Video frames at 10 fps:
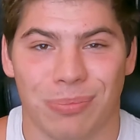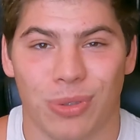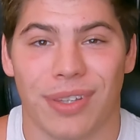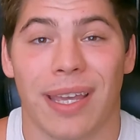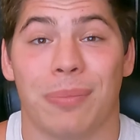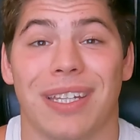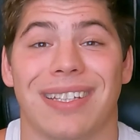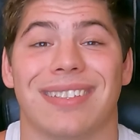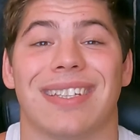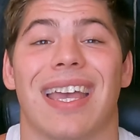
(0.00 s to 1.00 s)
But with that
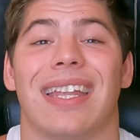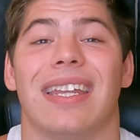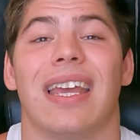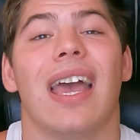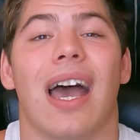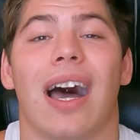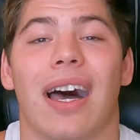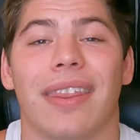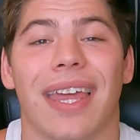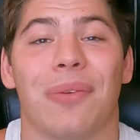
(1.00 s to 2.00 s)
being said,
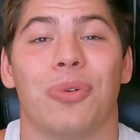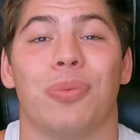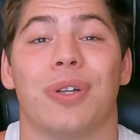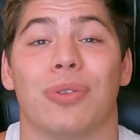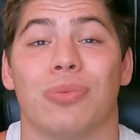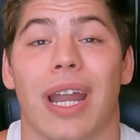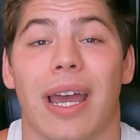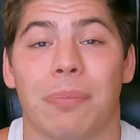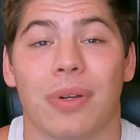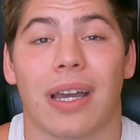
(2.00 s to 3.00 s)
that will put a
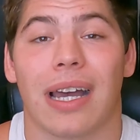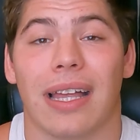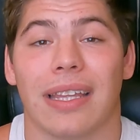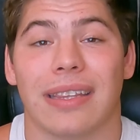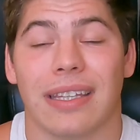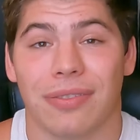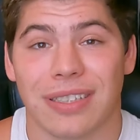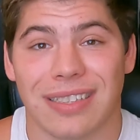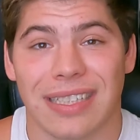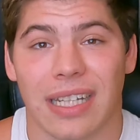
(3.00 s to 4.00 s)
wrap on the
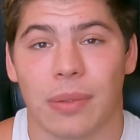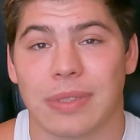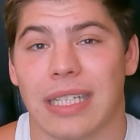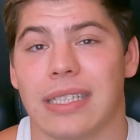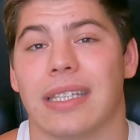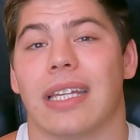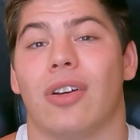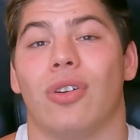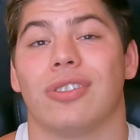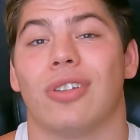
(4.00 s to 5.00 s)
physique update and then
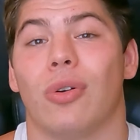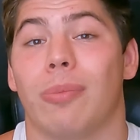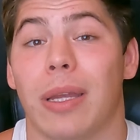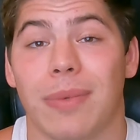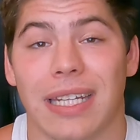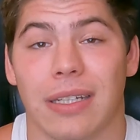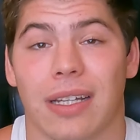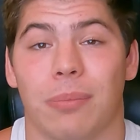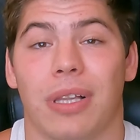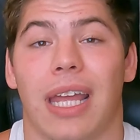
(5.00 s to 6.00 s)
also my mini
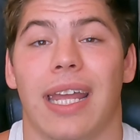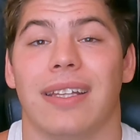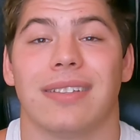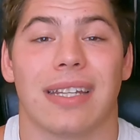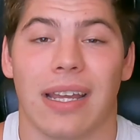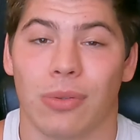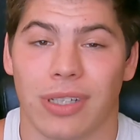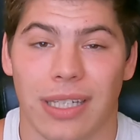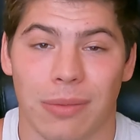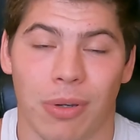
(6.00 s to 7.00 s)
cut plans, and I will
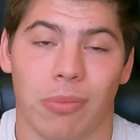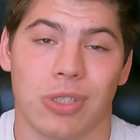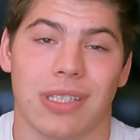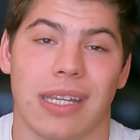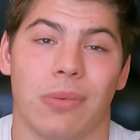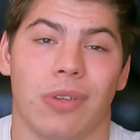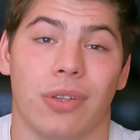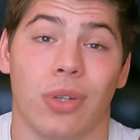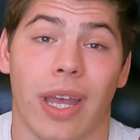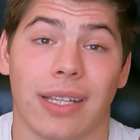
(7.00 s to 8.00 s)
keep up to date with
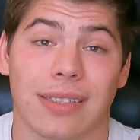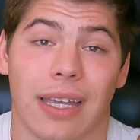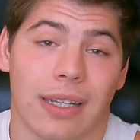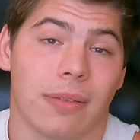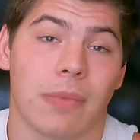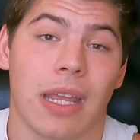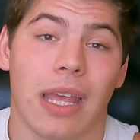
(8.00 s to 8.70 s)
you guys on